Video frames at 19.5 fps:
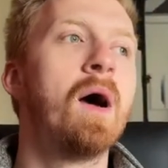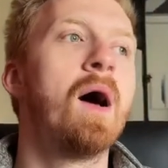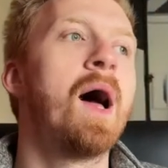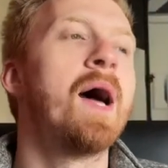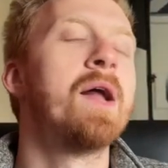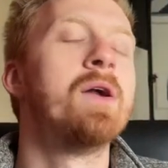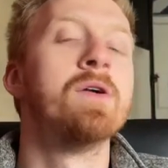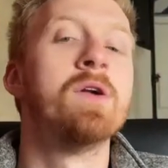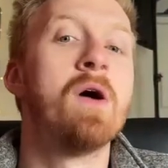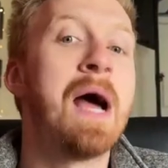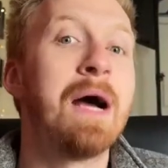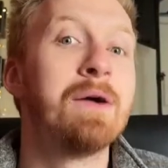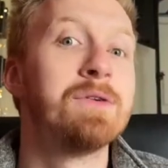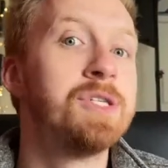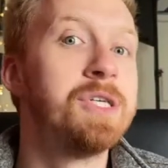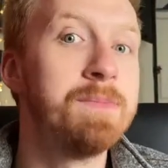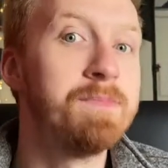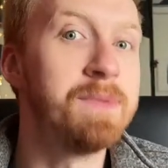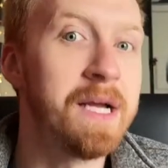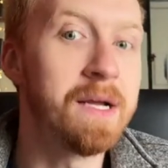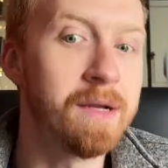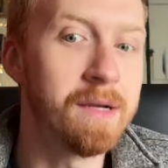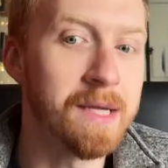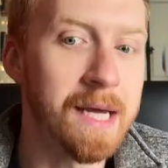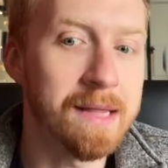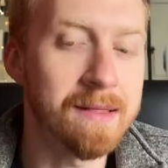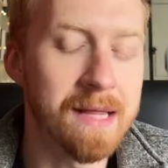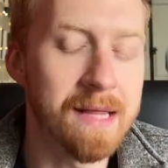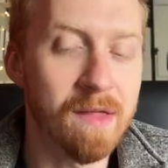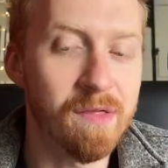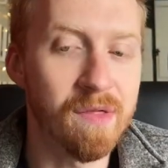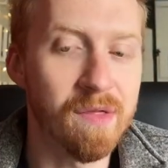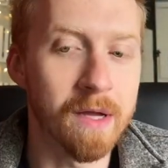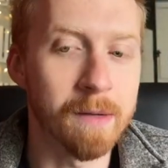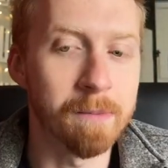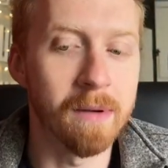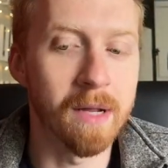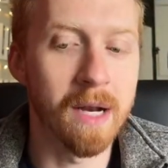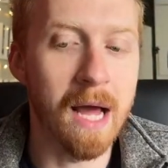I don't know how cheap they could get that
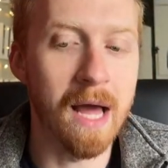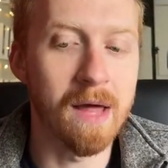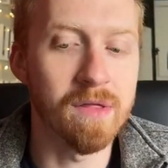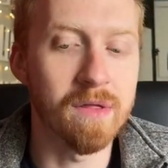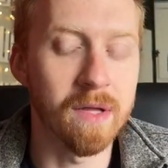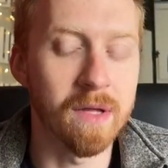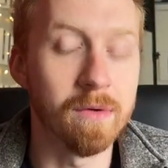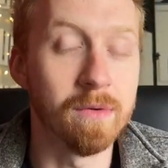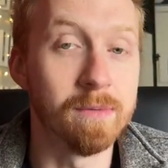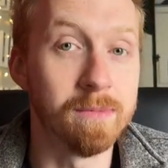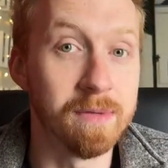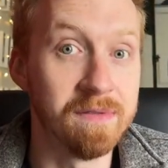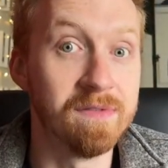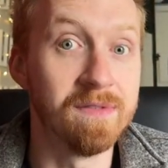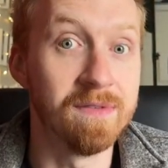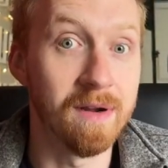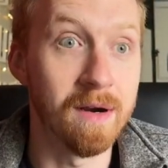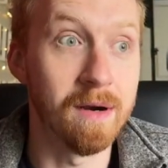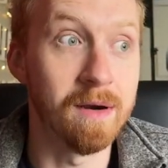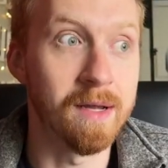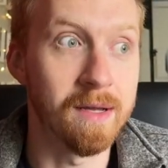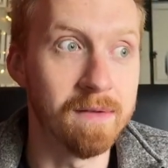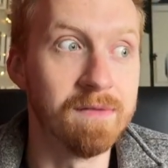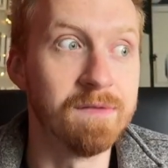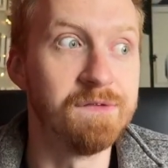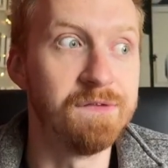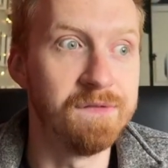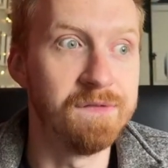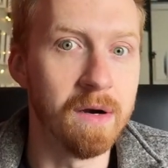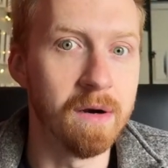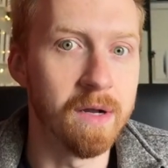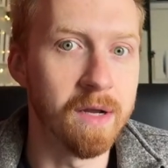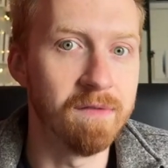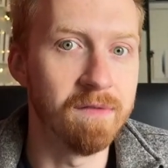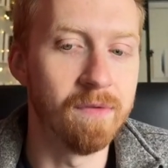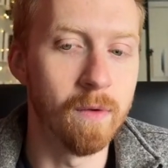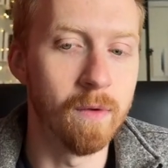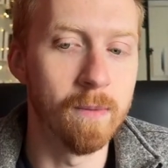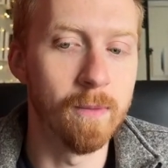thing, but I think it would be very, very
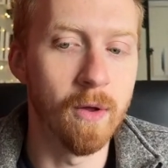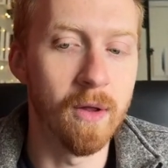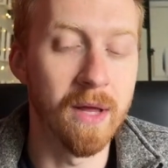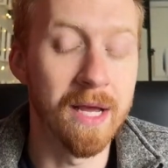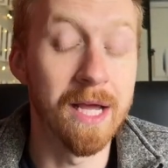affordable.